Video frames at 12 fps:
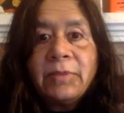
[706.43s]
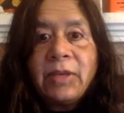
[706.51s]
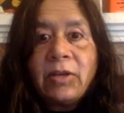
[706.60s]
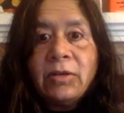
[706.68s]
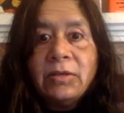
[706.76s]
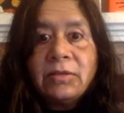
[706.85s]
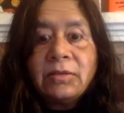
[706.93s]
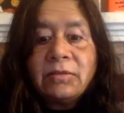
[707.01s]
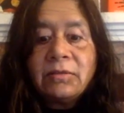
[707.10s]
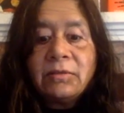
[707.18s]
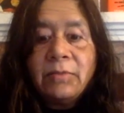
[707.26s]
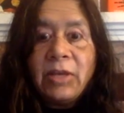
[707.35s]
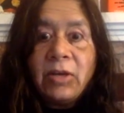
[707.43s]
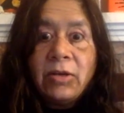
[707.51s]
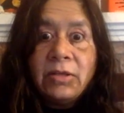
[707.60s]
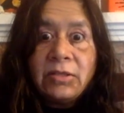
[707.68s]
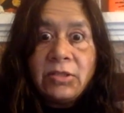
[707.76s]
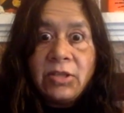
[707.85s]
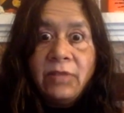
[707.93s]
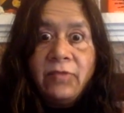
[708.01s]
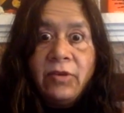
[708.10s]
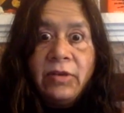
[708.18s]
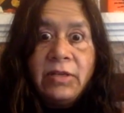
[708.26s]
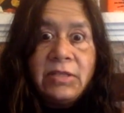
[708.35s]
because if
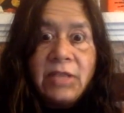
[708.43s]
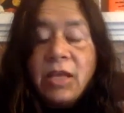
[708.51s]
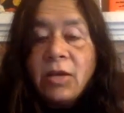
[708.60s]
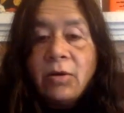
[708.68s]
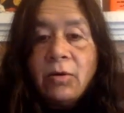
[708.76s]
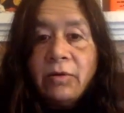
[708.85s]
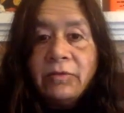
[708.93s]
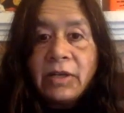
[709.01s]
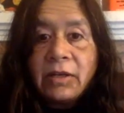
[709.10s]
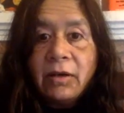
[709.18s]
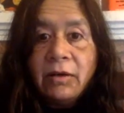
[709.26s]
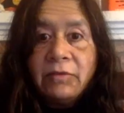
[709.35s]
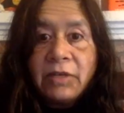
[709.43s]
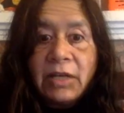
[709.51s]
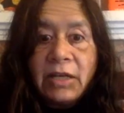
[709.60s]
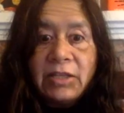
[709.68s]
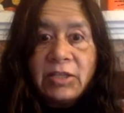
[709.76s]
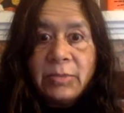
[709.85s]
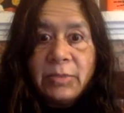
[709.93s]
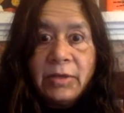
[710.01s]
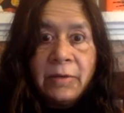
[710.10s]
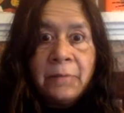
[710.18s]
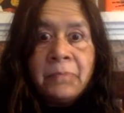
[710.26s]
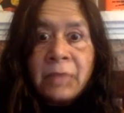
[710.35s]
you're the CEO of the customer,